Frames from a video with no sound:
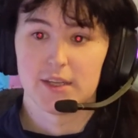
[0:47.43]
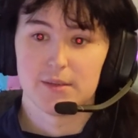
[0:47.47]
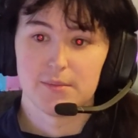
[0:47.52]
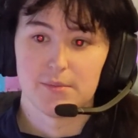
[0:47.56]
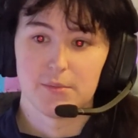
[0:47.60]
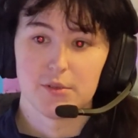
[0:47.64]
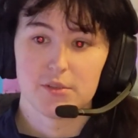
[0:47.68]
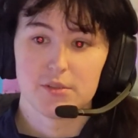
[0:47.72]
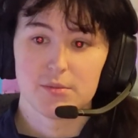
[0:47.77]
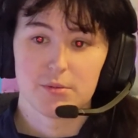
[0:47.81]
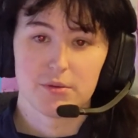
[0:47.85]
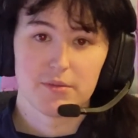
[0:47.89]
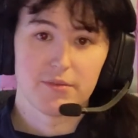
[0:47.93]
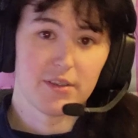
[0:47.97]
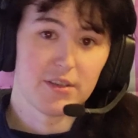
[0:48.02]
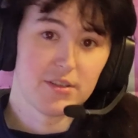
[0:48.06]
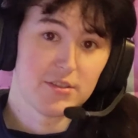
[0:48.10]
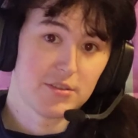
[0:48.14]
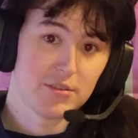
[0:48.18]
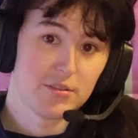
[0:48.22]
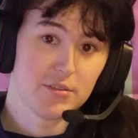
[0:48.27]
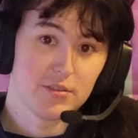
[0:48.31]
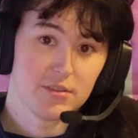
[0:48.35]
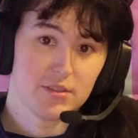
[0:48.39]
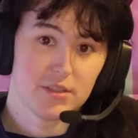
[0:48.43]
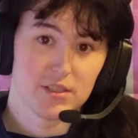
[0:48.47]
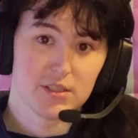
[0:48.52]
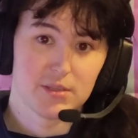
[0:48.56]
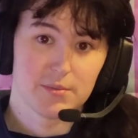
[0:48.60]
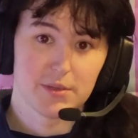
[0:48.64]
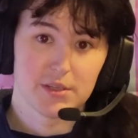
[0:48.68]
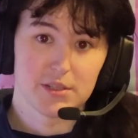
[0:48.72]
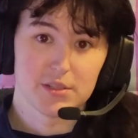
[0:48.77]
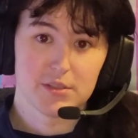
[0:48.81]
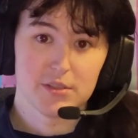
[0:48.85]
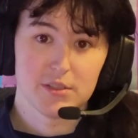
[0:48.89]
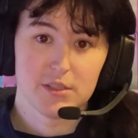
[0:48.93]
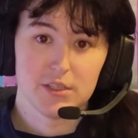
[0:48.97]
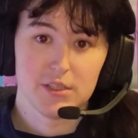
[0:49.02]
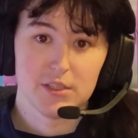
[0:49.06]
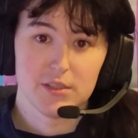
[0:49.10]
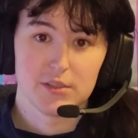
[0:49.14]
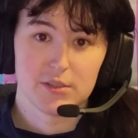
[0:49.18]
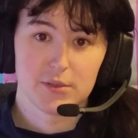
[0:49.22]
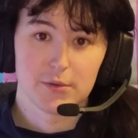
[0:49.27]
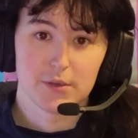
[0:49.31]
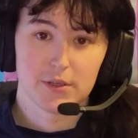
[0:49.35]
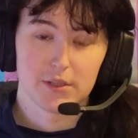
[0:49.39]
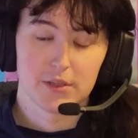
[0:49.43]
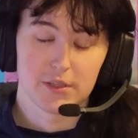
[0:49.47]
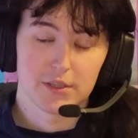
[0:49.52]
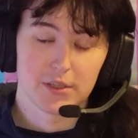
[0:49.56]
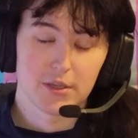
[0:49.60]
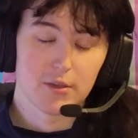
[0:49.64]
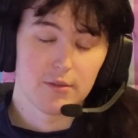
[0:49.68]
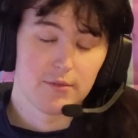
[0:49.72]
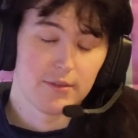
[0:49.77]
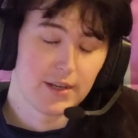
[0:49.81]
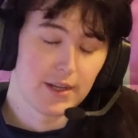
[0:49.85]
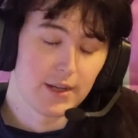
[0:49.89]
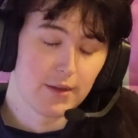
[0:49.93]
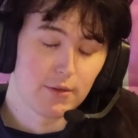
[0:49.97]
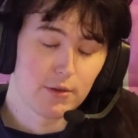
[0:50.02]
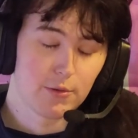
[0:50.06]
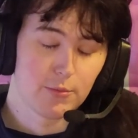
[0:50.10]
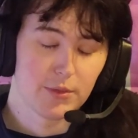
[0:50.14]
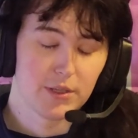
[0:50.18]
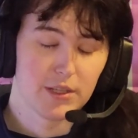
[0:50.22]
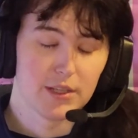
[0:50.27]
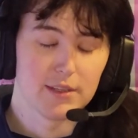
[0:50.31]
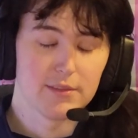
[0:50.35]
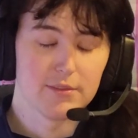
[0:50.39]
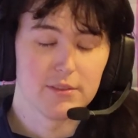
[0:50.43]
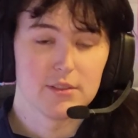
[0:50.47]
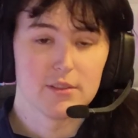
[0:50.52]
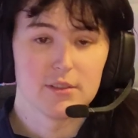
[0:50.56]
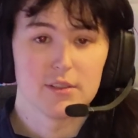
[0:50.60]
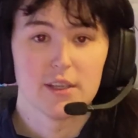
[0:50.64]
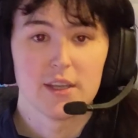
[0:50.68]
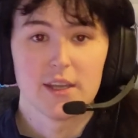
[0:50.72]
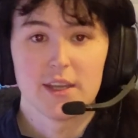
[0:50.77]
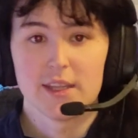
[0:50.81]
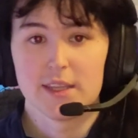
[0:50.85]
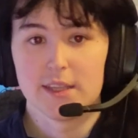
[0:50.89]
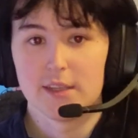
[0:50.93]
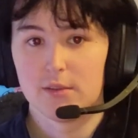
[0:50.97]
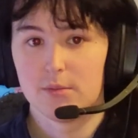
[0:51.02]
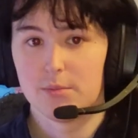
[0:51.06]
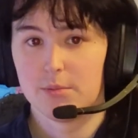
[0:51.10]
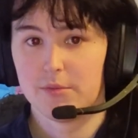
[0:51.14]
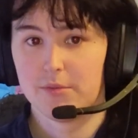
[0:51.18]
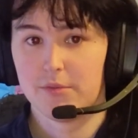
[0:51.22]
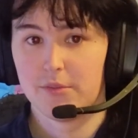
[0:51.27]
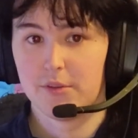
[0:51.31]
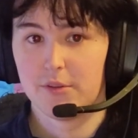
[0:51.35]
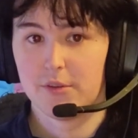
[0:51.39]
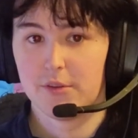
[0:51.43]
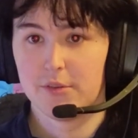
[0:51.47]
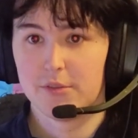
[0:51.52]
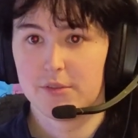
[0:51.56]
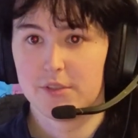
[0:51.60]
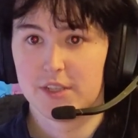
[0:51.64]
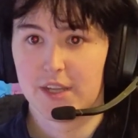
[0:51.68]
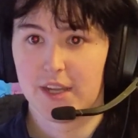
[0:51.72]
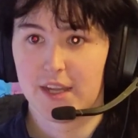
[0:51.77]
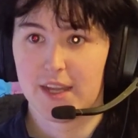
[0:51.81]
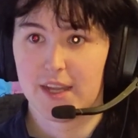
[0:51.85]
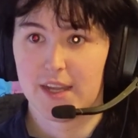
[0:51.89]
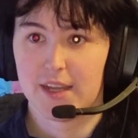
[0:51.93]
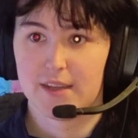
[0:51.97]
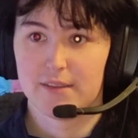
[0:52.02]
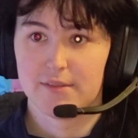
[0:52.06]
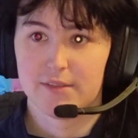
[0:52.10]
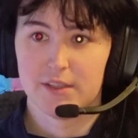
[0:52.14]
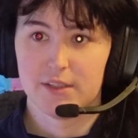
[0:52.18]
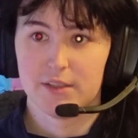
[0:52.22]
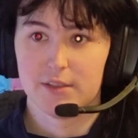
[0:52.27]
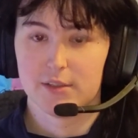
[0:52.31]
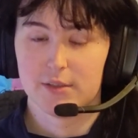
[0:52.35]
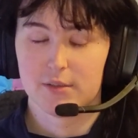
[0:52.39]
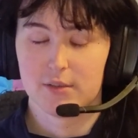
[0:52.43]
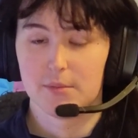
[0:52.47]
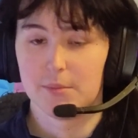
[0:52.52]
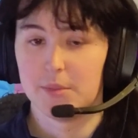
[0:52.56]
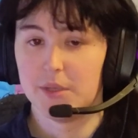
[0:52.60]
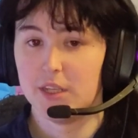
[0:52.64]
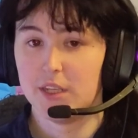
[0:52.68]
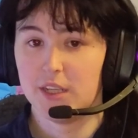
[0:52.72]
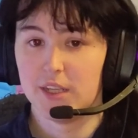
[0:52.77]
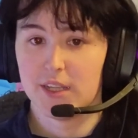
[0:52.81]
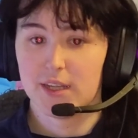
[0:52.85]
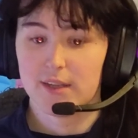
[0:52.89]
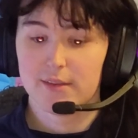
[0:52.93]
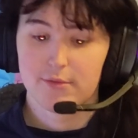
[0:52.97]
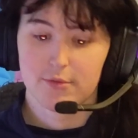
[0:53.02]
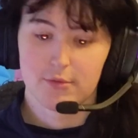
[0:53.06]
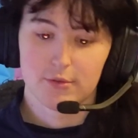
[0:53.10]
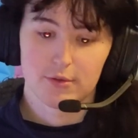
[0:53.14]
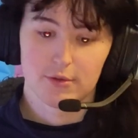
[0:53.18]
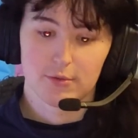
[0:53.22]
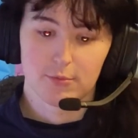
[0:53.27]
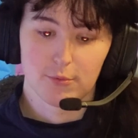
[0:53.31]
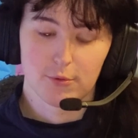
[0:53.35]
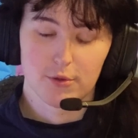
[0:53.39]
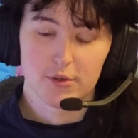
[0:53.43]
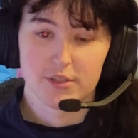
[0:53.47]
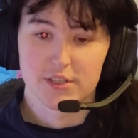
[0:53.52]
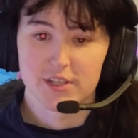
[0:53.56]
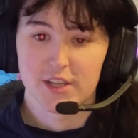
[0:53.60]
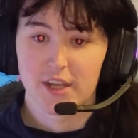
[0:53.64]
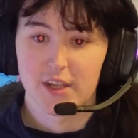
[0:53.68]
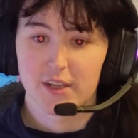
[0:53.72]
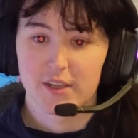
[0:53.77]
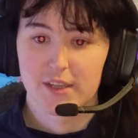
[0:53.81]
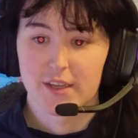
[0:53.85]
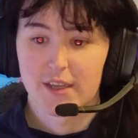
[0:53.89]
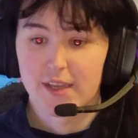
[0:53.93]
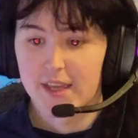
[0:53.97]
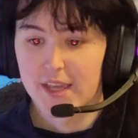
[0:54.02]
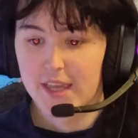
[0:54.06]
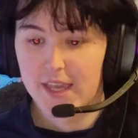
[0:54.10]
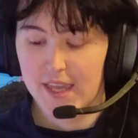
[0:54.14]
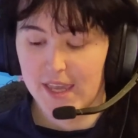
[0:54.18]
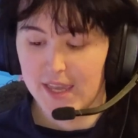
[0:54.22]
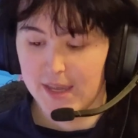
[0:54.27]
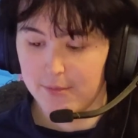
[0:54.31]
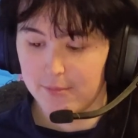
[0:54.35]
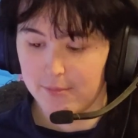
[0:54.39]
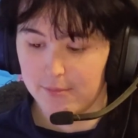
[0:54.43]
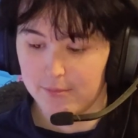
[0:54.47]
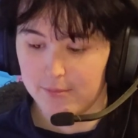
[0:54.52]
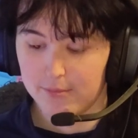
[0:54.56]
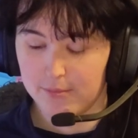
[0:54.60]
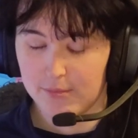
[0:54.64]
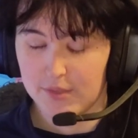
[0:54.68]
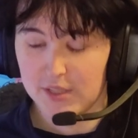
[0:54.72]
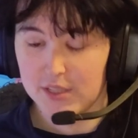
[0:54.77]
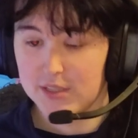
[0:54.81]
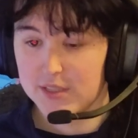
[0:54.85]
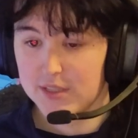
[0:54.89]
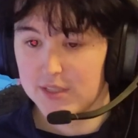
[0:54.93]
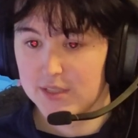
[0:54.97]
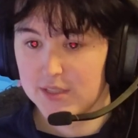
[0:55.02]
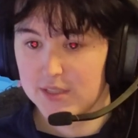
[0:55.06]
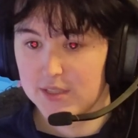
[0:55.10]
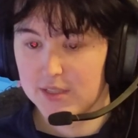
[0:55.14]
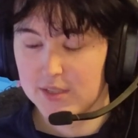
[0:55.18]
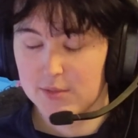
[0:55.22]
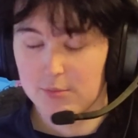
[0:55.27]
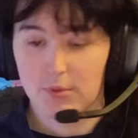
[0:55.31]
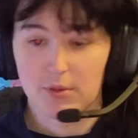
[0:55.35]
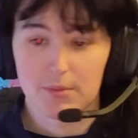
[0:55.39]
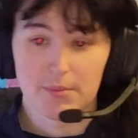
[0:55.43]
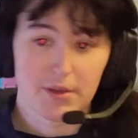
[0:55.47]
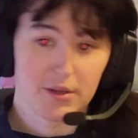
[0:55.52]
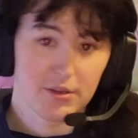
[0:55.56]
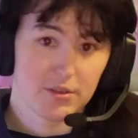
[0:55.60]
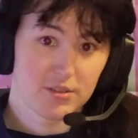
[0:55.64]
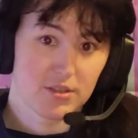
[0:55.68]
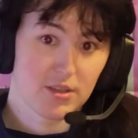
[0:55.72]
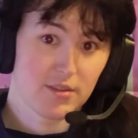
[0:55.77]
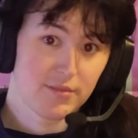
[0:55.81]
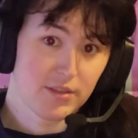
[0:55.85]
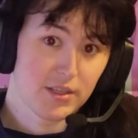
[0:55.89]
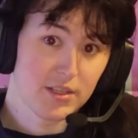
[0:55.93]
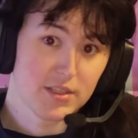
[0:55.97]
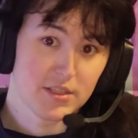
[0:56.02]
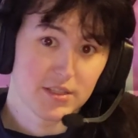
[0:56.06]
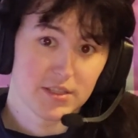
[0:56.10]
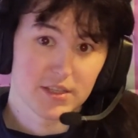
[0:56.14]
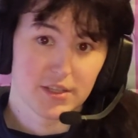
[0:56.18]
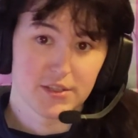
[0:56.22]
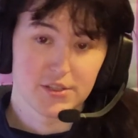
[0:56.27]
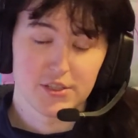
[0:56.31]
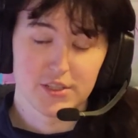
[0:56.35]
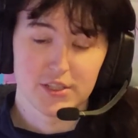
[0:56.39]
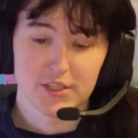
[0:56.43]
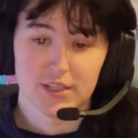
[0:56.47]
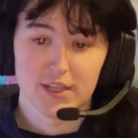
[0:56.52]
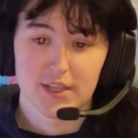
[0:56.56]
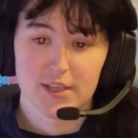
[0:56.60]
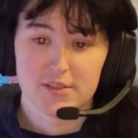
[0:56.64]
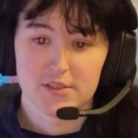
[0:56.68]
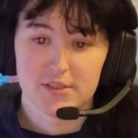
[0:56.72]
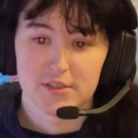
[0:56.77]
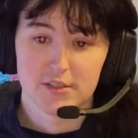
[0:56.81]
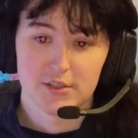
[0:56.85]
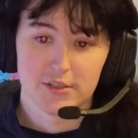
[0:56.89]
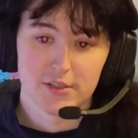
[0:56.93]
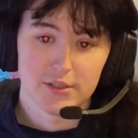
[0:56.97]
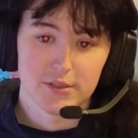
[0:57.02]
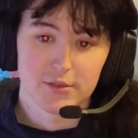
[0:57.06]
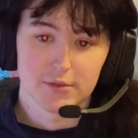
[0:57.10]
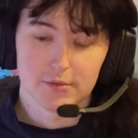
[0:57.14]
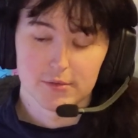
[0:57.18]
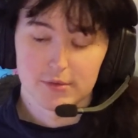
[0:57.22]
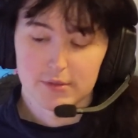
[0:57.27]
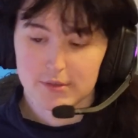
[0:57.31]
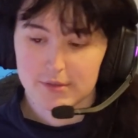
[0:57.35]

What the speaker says: most professors, especially during the COVID era we live in, they'll prefer to have either a PDF or a Word doc, and this is what Microsoft Lens essentially allows you to do.